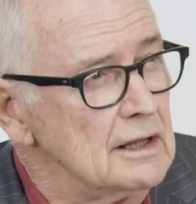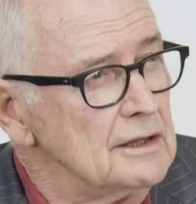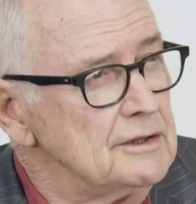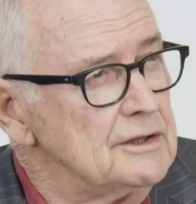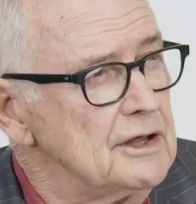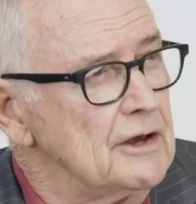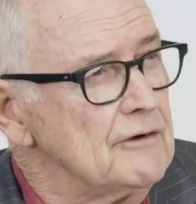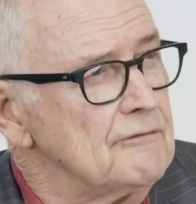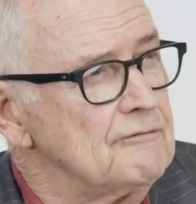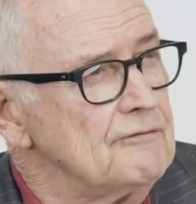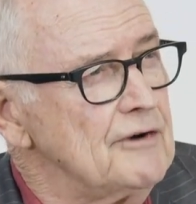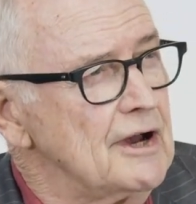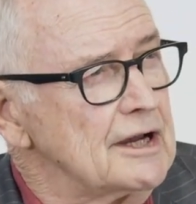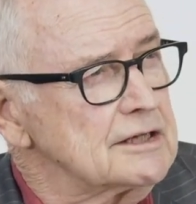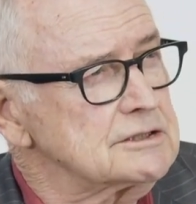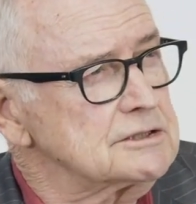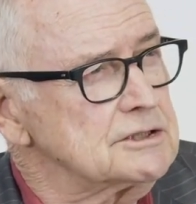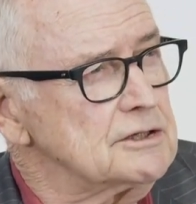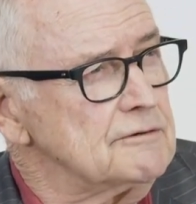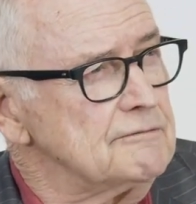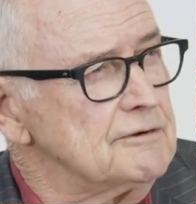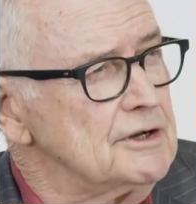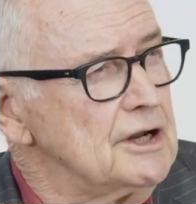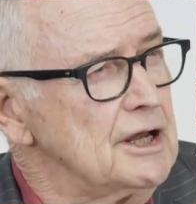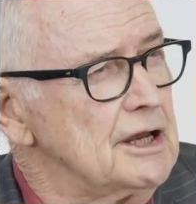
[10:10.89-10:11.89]
The effects
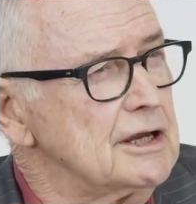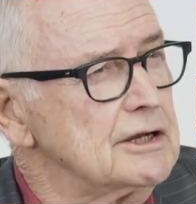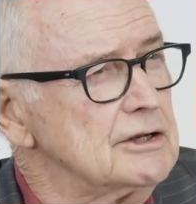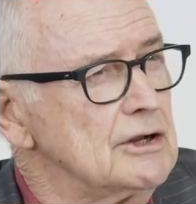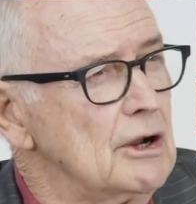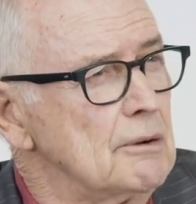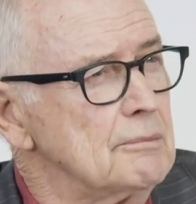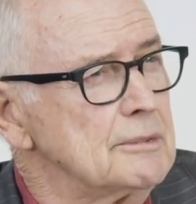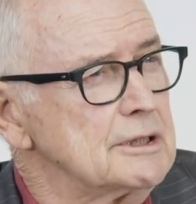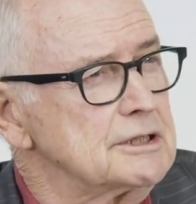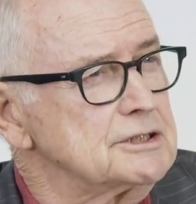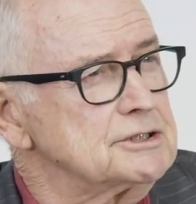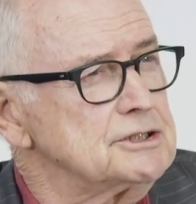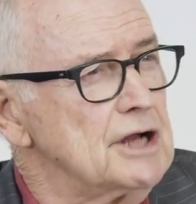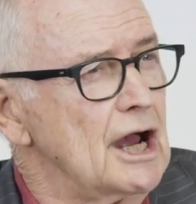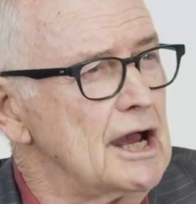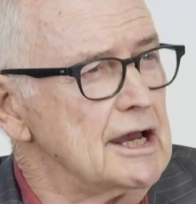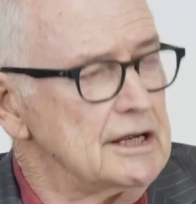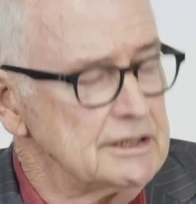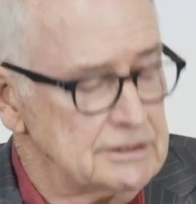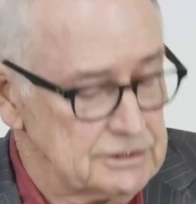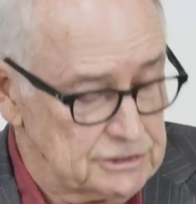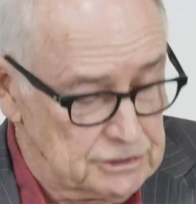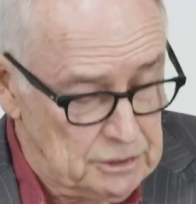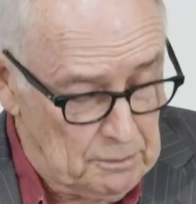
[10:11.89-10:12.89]
of an economic
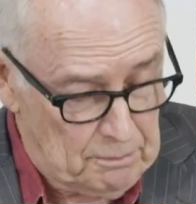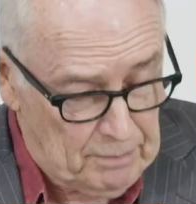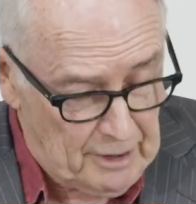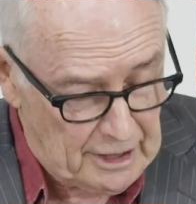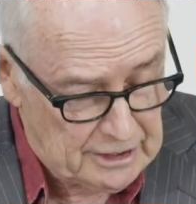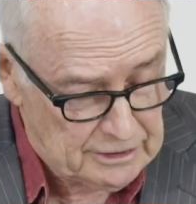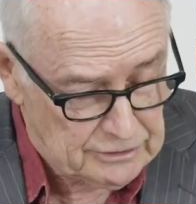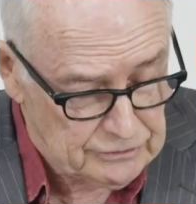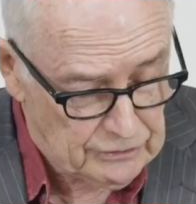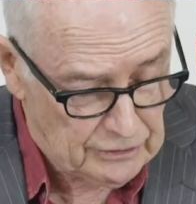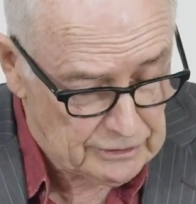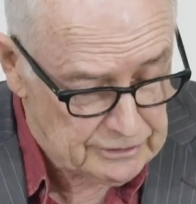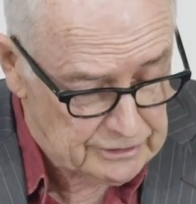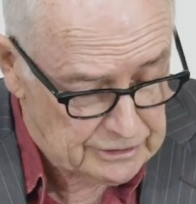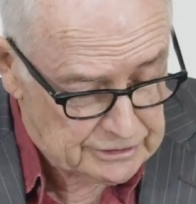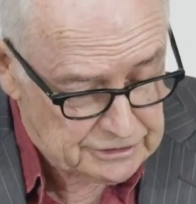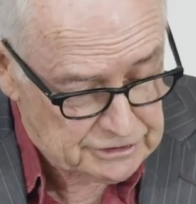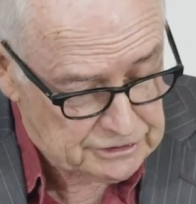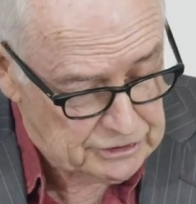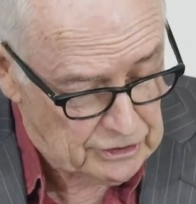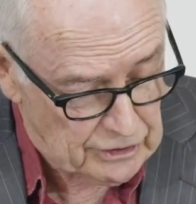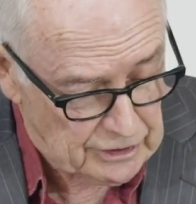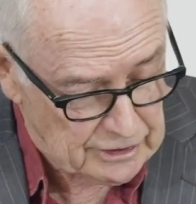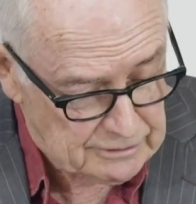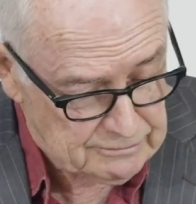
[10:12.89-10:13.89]
change depend on the
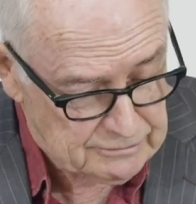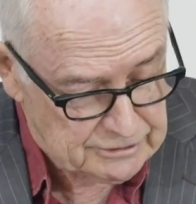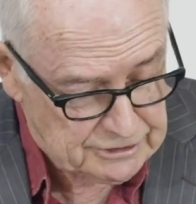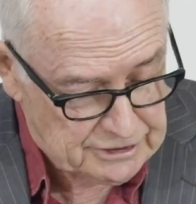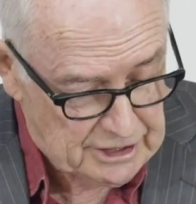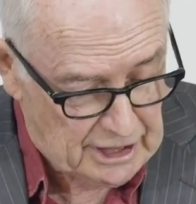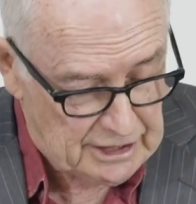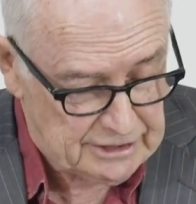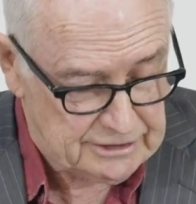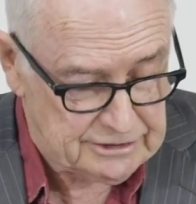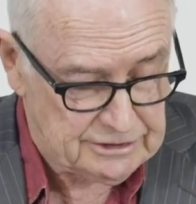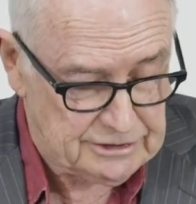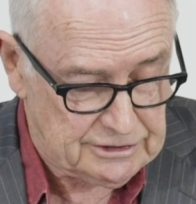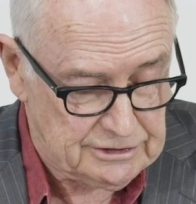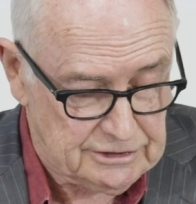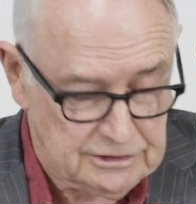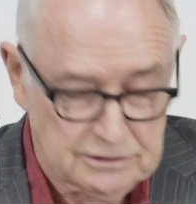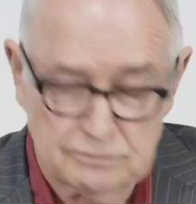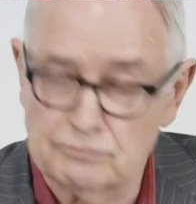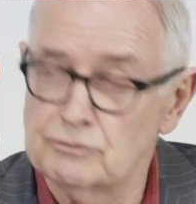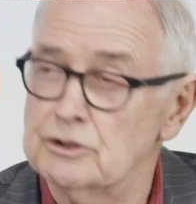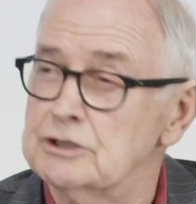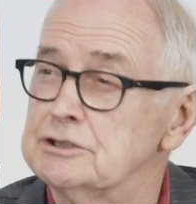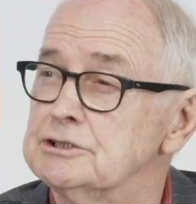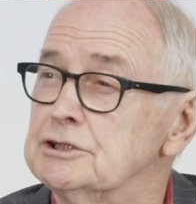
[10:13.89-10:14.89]
circumstances
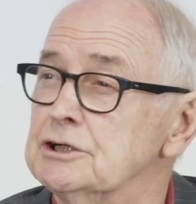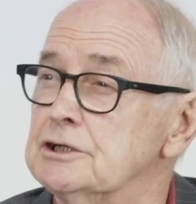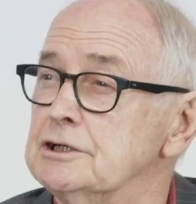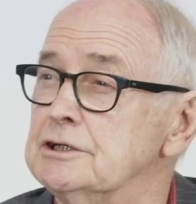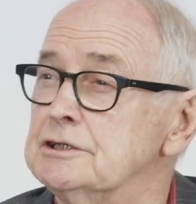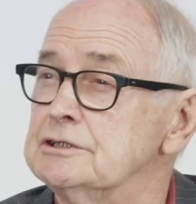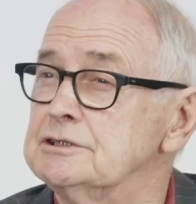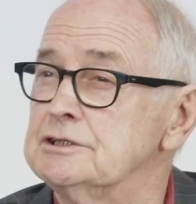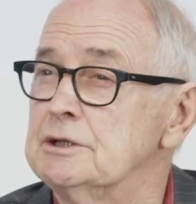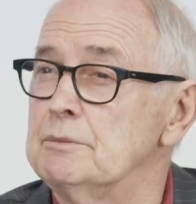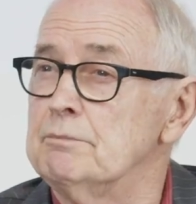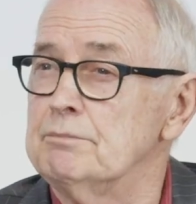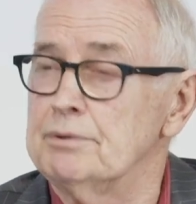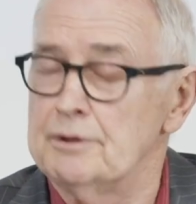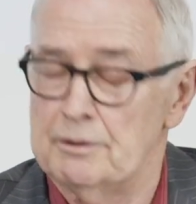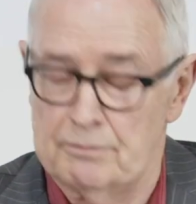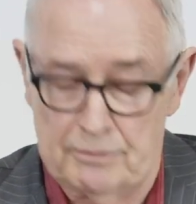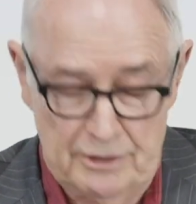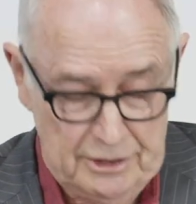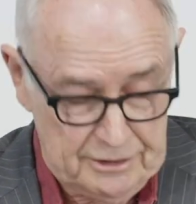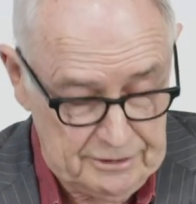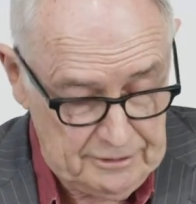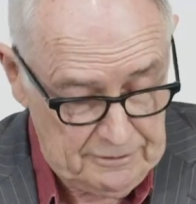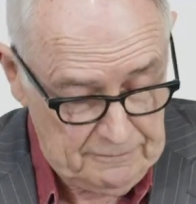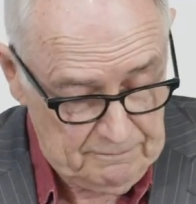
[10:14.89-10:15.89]
in which it is
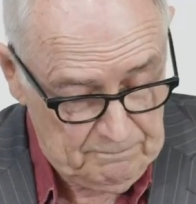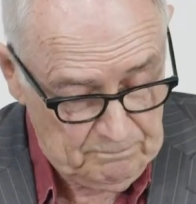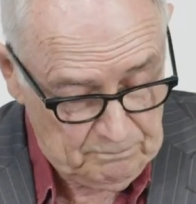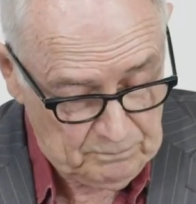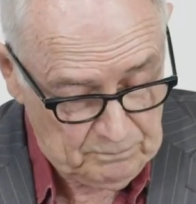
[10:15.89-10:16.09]
implemented.